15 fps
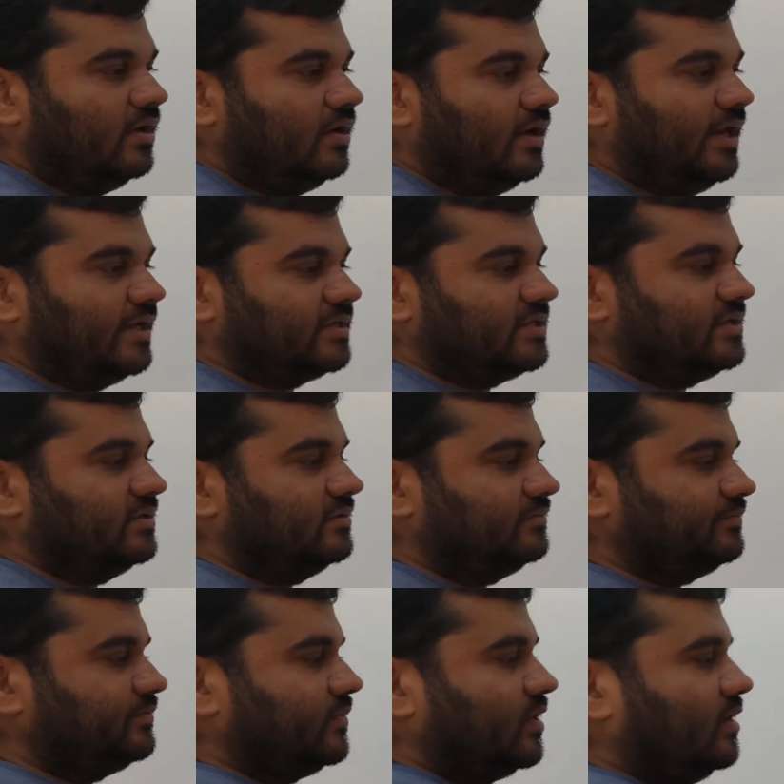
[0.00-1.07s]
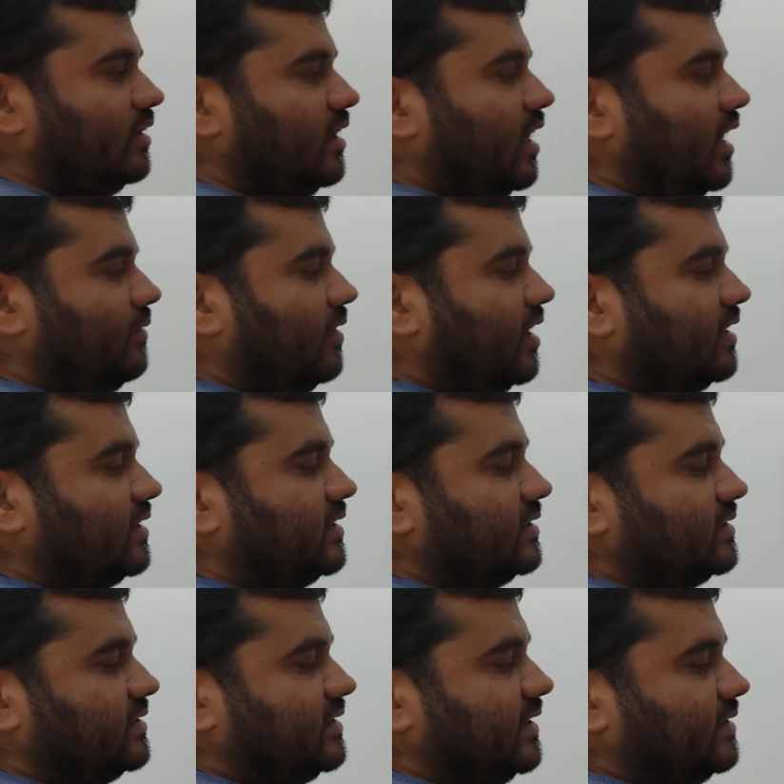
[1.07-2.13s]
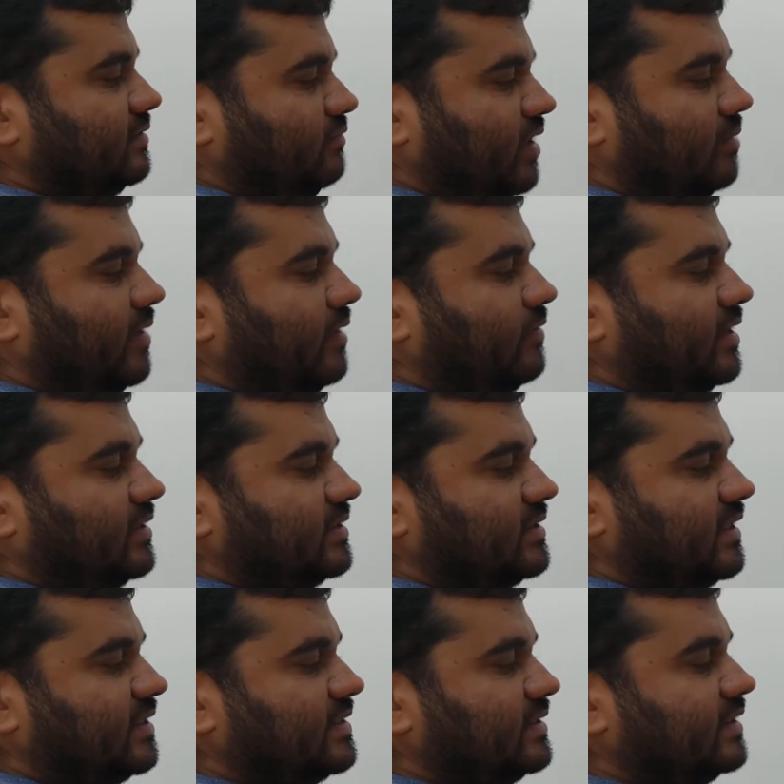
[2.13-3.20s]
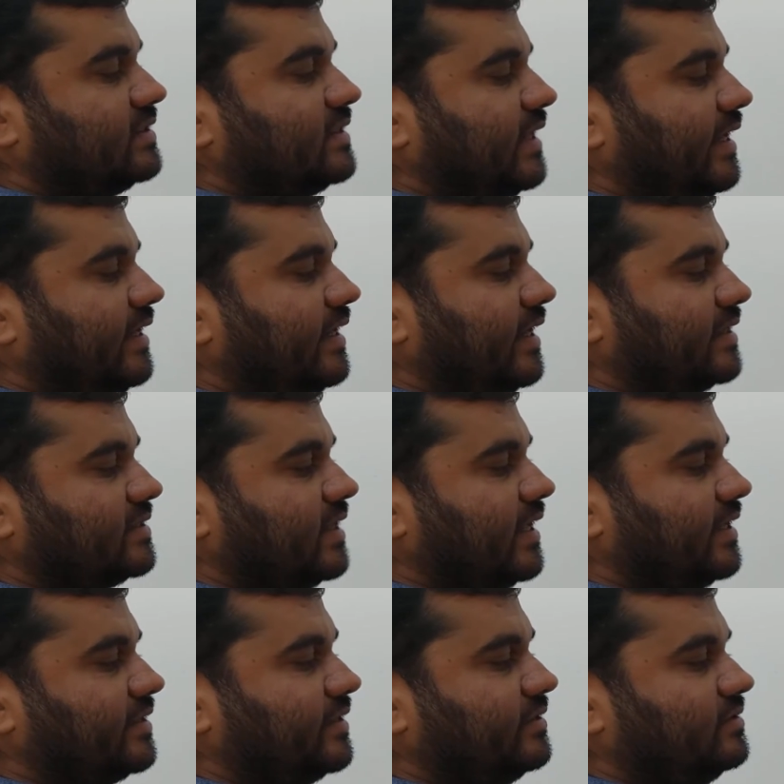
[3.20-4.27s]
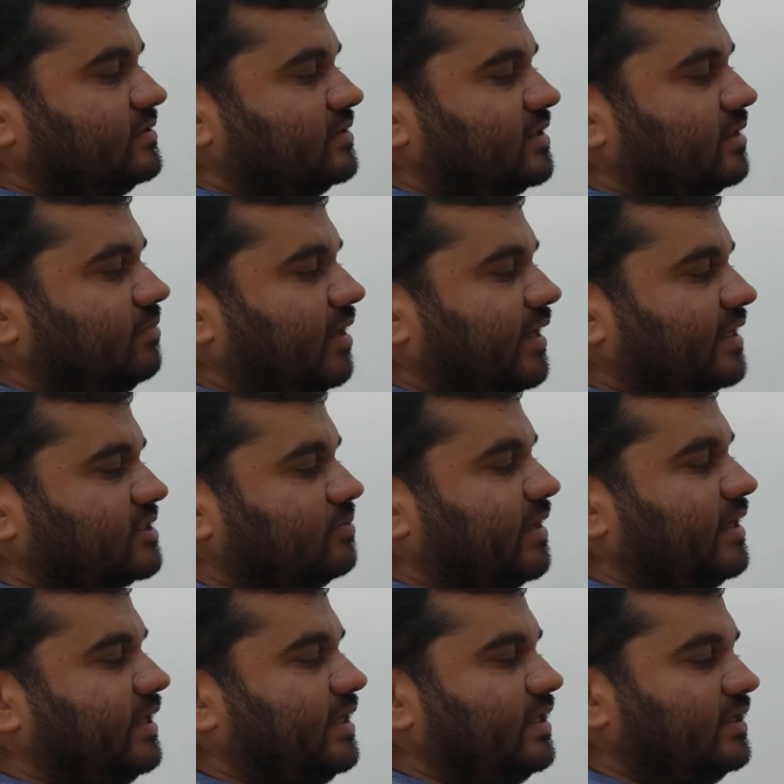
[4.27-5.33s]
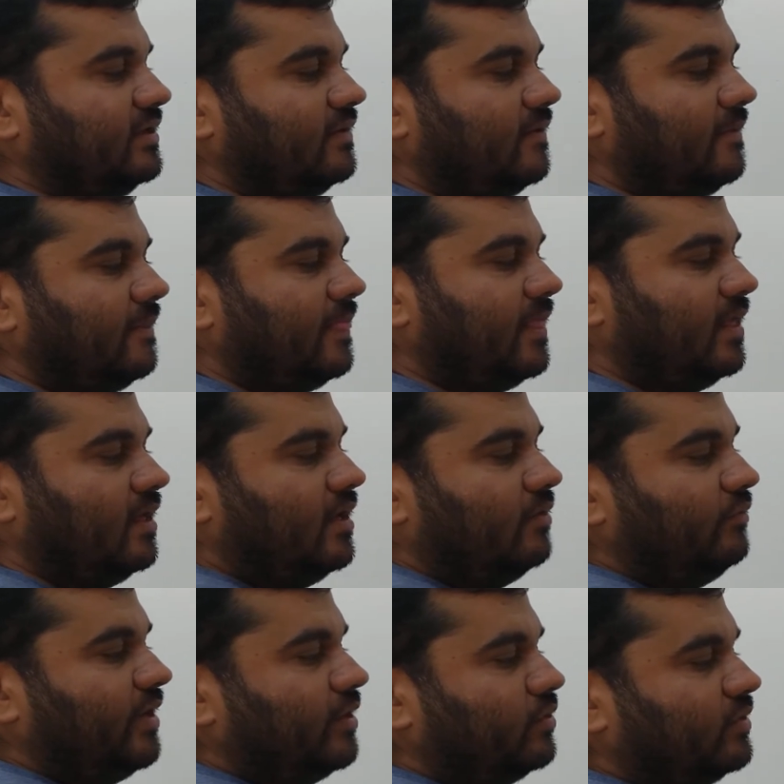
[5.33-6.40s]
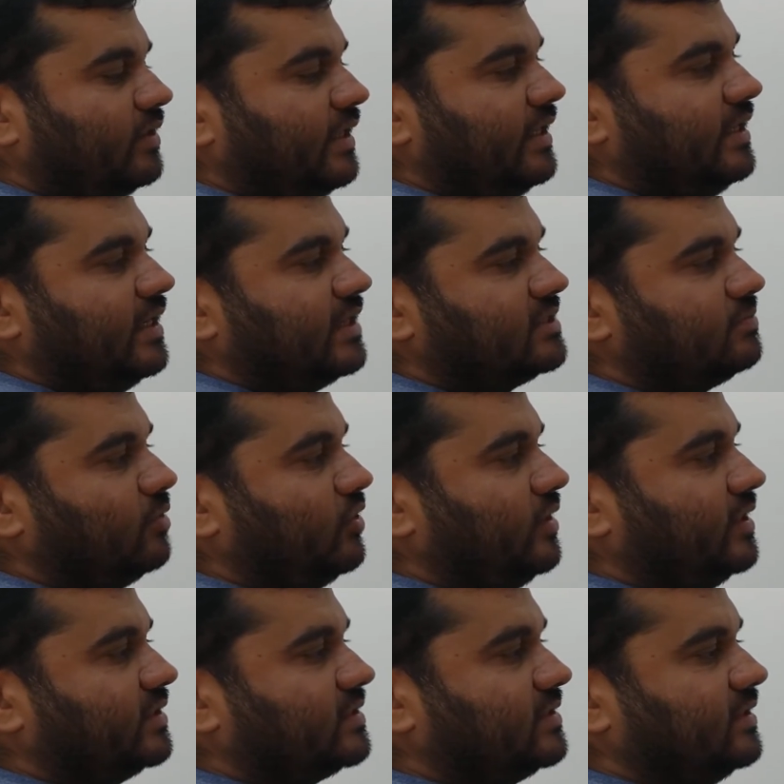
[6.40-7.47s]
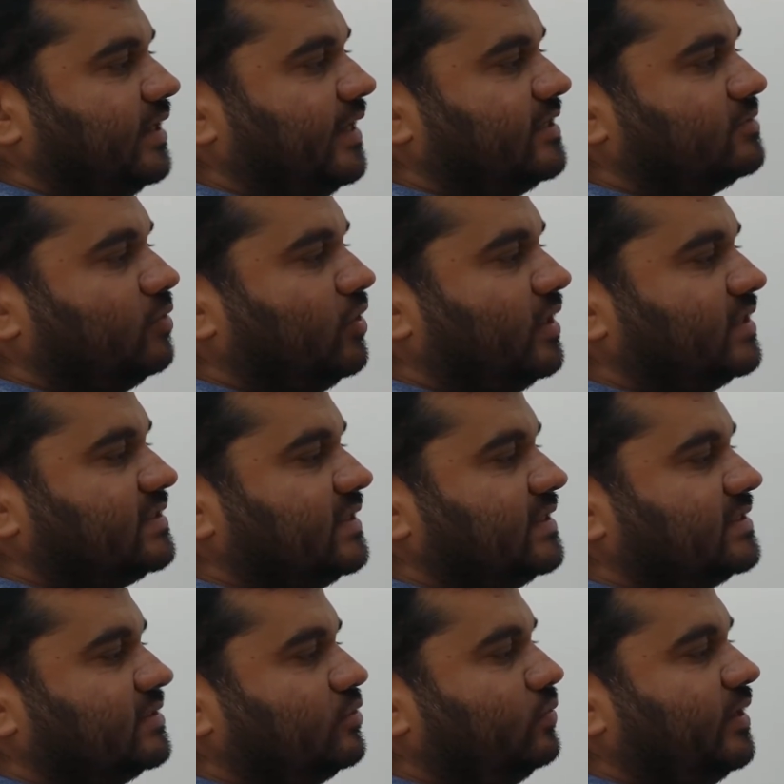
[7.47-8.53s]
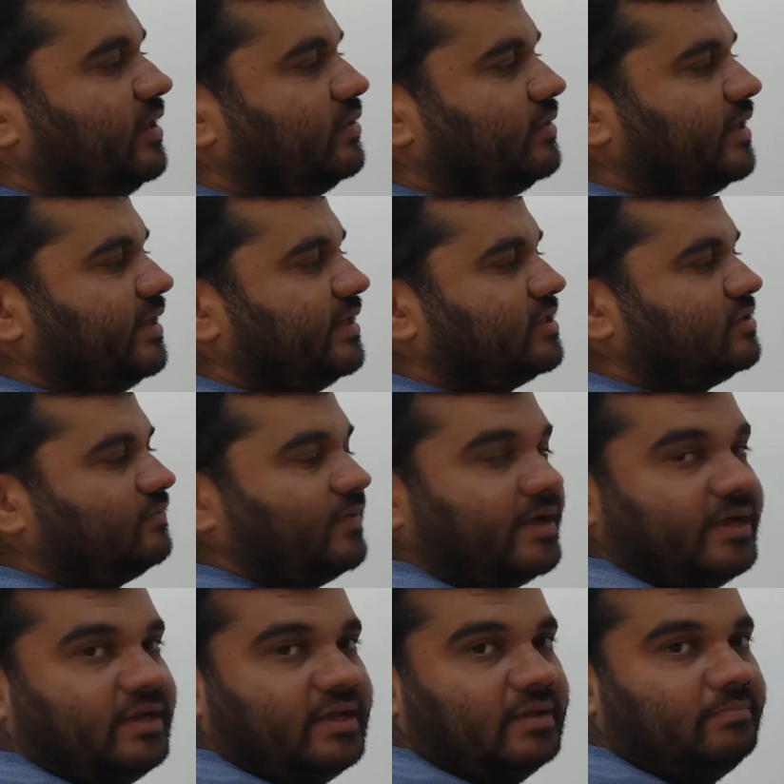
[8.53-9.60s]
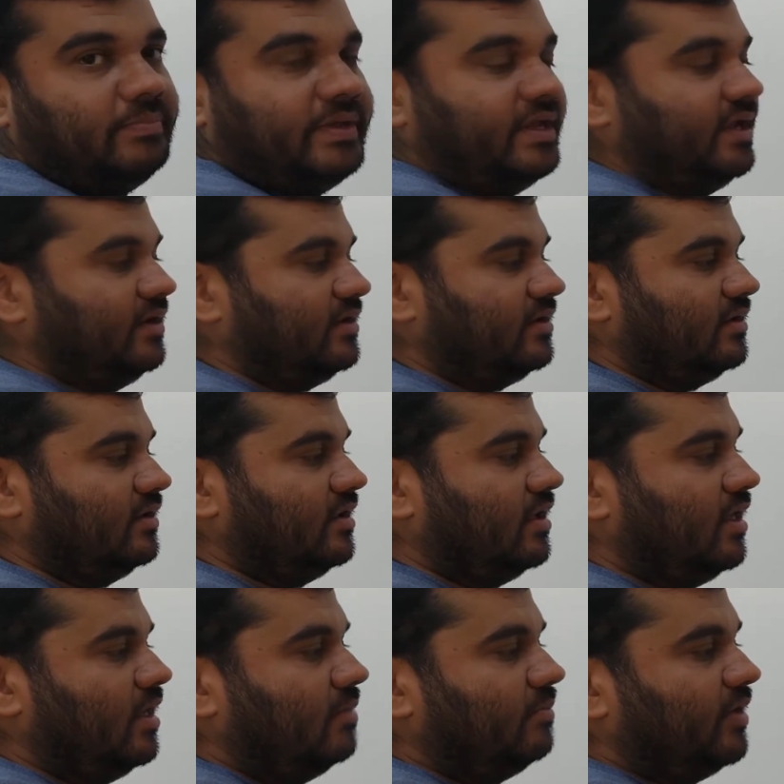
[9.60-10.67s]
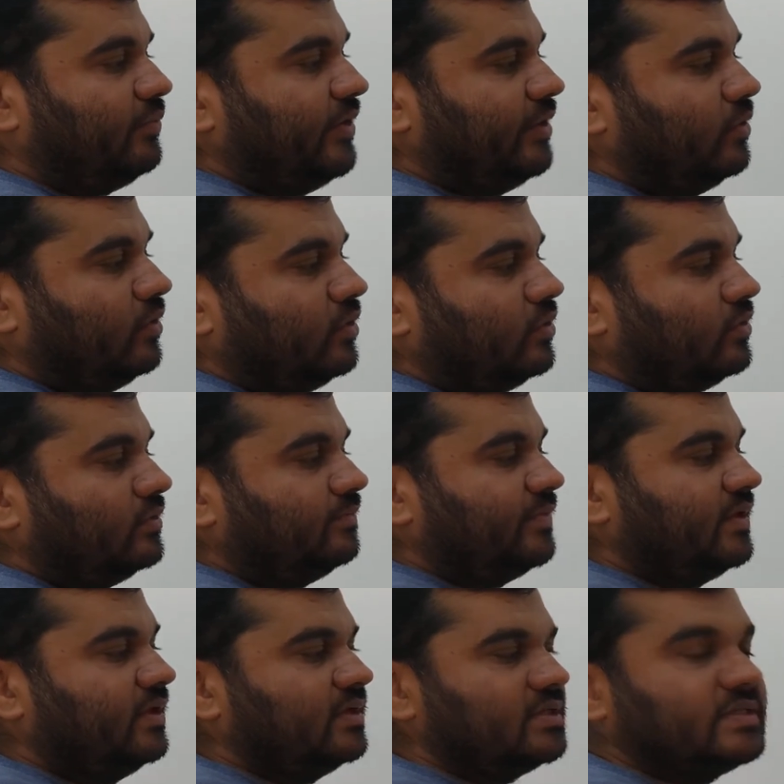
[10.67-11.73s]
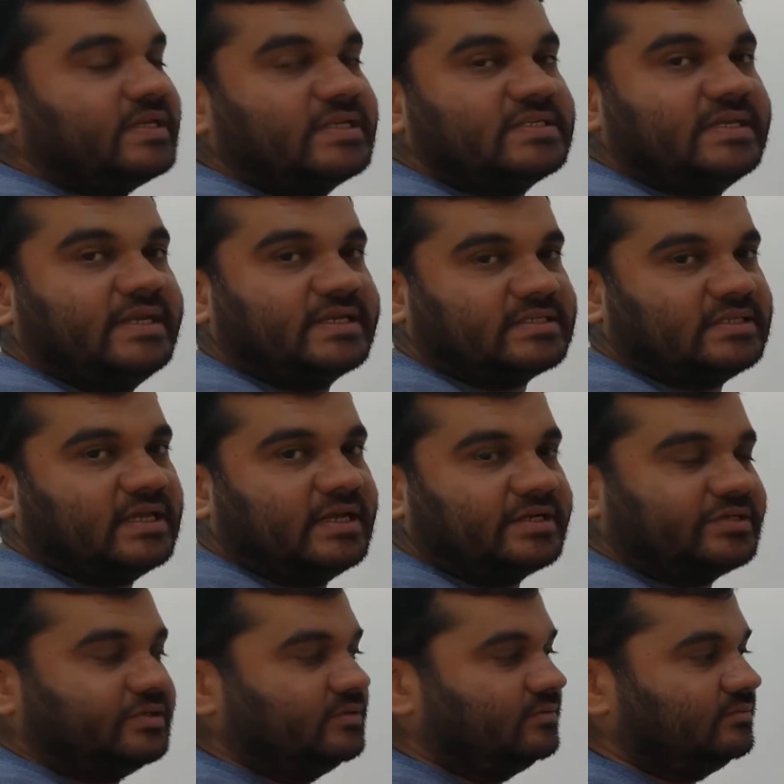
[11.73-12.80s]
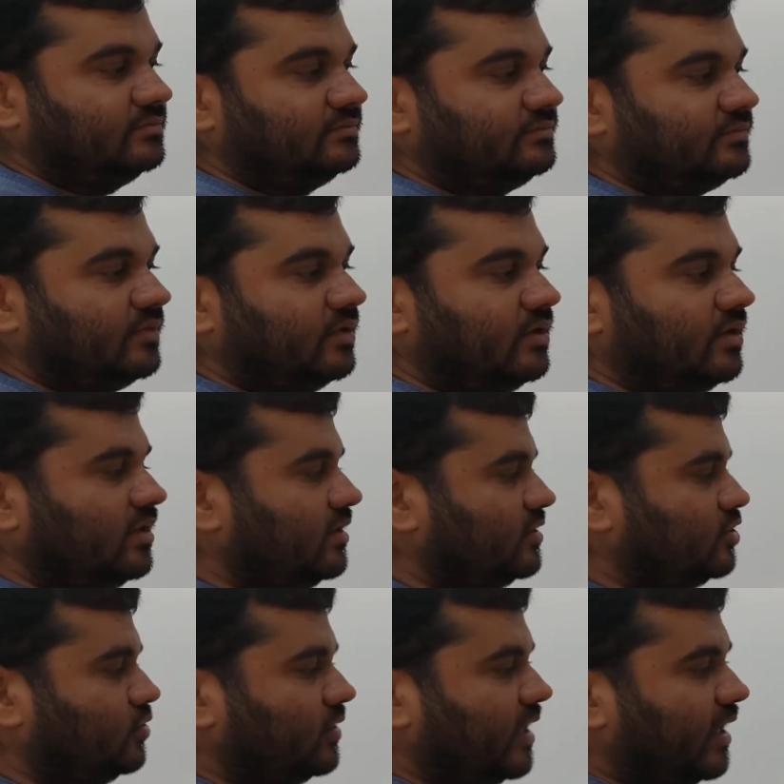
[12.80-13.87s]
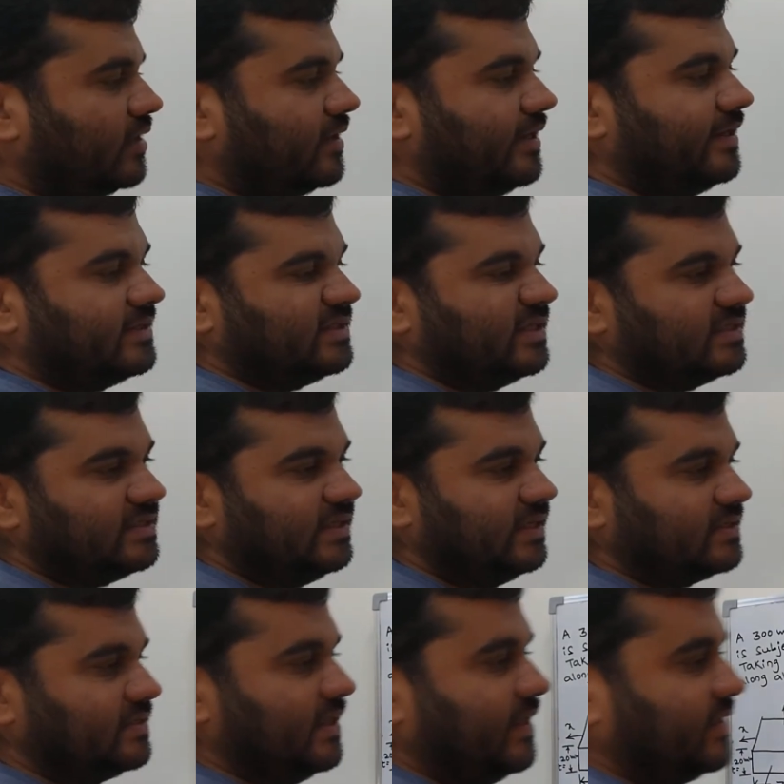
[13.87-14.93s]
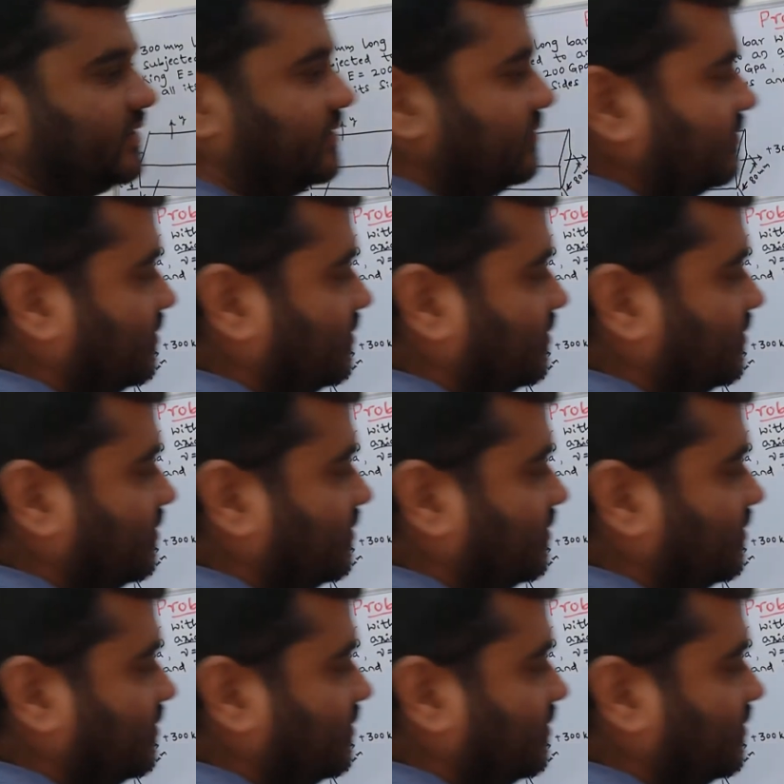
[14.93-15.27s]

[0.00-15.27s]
Next, I want one by one. Strain in x direction, sigma x by E. We know E, Young's modulus. Young's modulus is 2 into 10 raised to 5 MPa. But we don't know stress in x direction. So calculate stress in x direction.